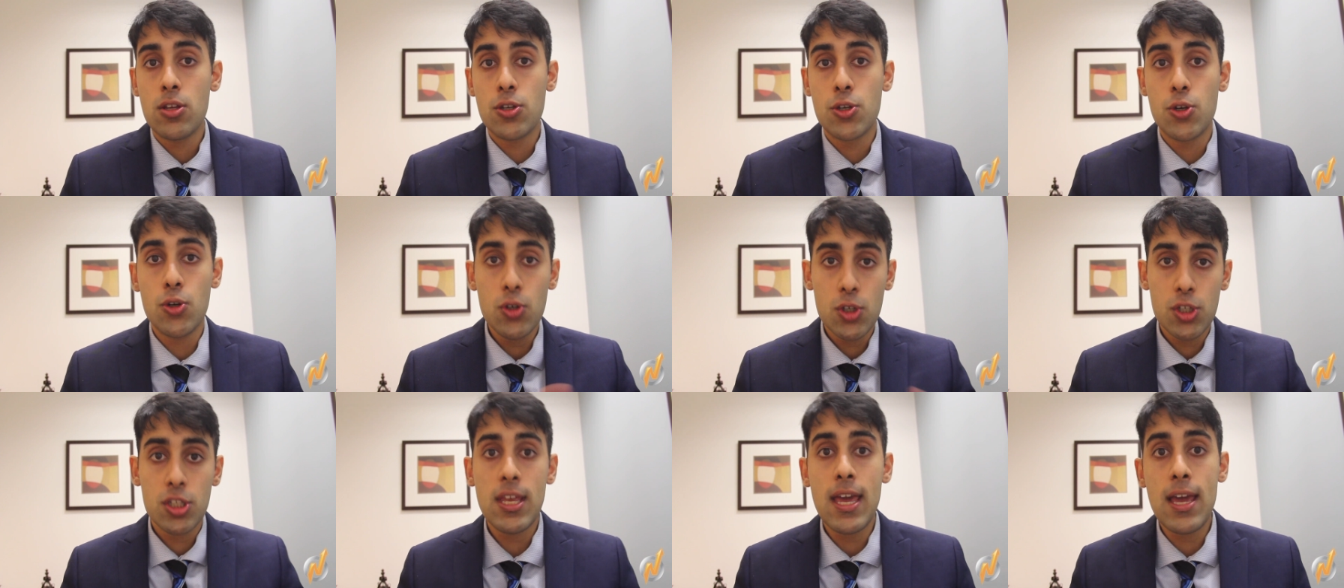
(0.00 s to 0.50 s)

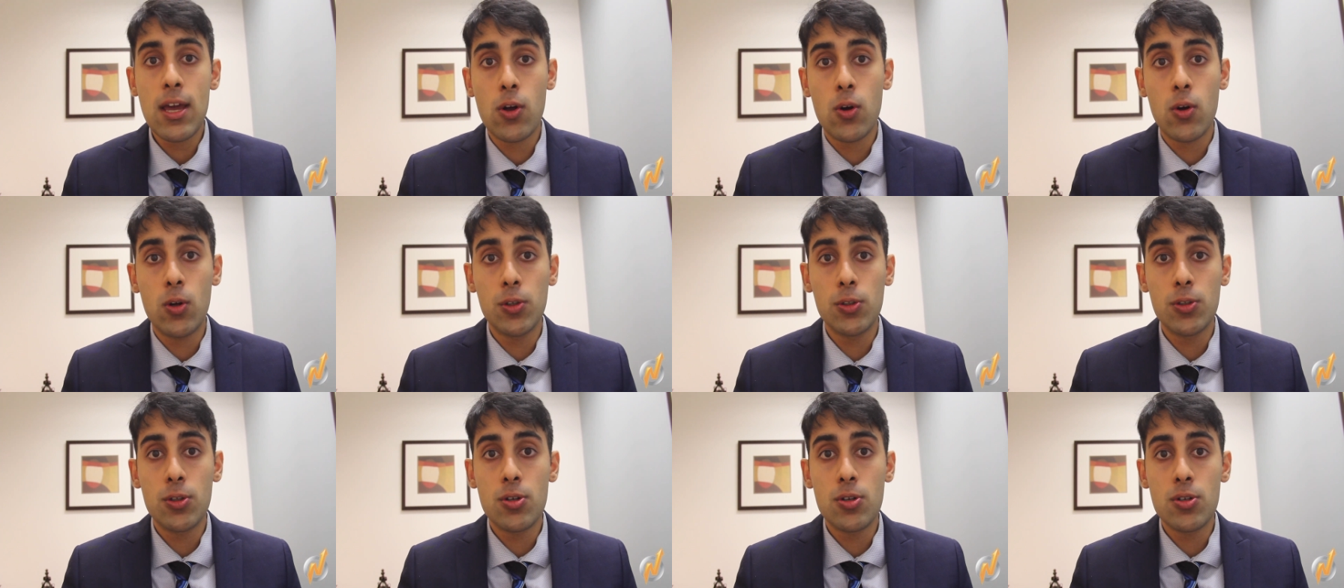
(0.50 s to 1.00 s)
your
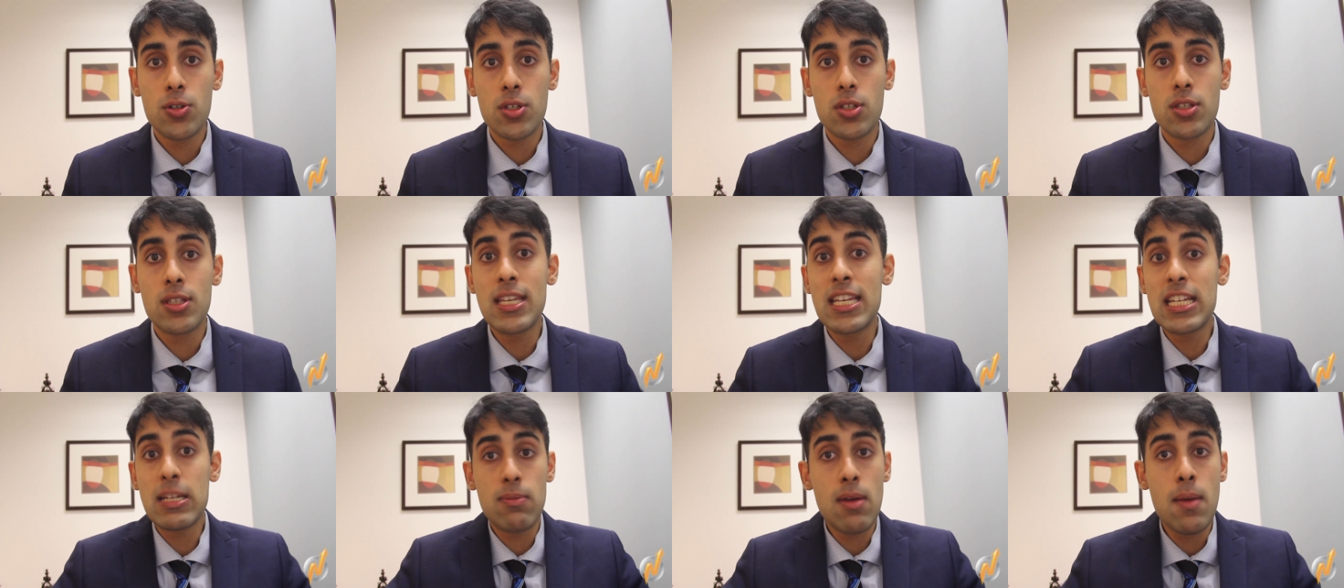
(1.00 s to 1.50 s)
stakeholders
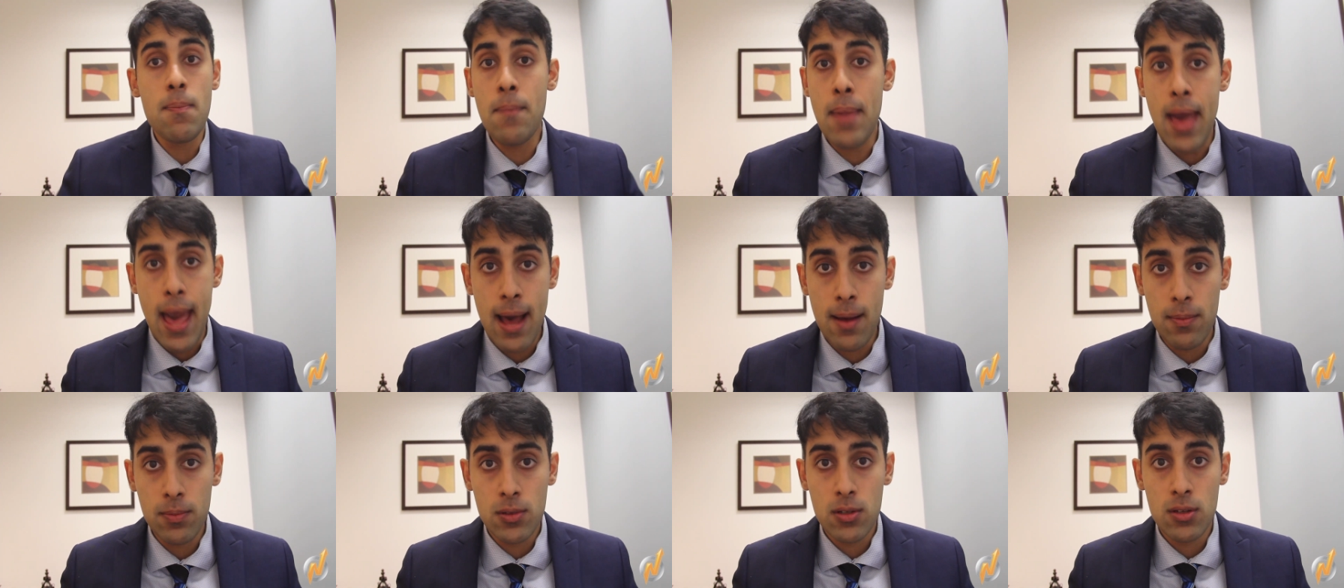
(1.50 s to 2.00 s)
need to be
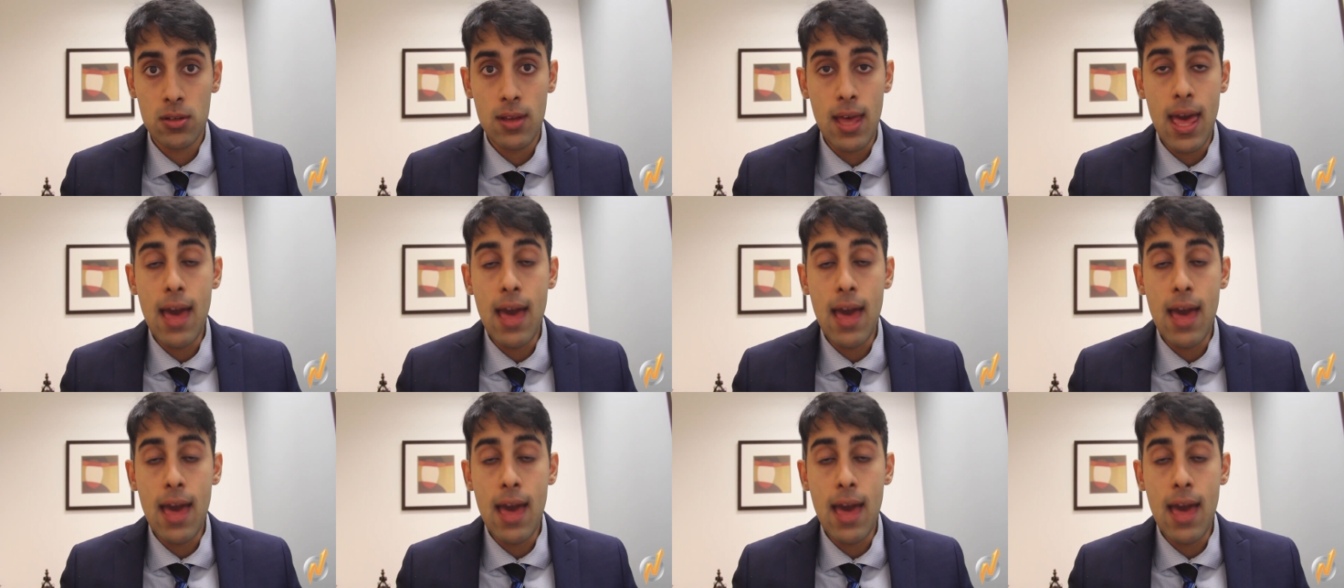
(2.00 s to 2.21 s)
mapped.